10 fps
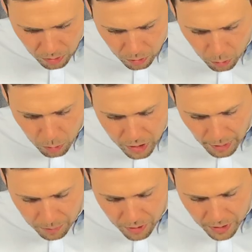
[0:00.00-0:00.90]
Luke
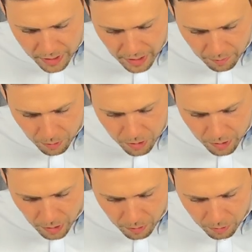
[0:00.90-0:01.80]
chapter 16, verse
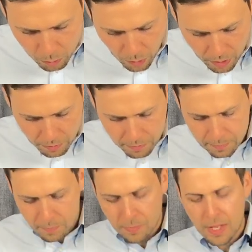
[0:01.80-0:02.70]
12,
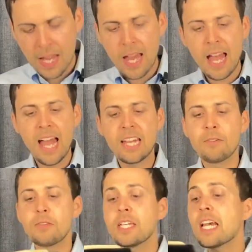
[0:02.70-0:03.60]
and
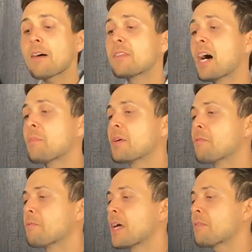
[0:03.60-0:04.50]
if ye have not been
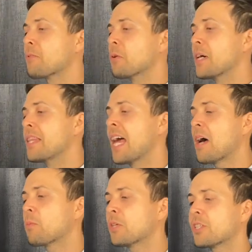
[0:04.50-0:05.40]
faithful in
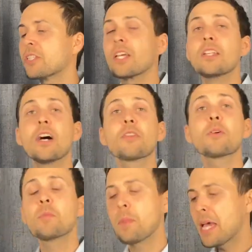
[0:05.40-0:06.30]
that which is
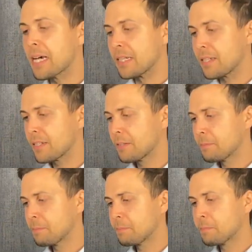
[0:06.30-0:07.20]
another man's,
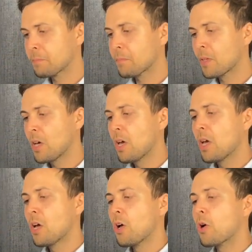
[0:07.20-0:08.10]

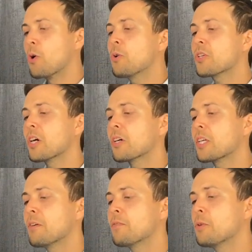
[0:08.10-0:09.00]
who shall
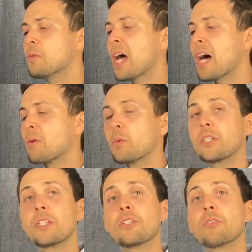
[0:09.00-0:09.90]
give you that
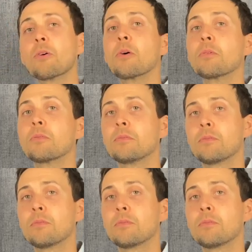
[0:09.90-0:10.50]
which is your own?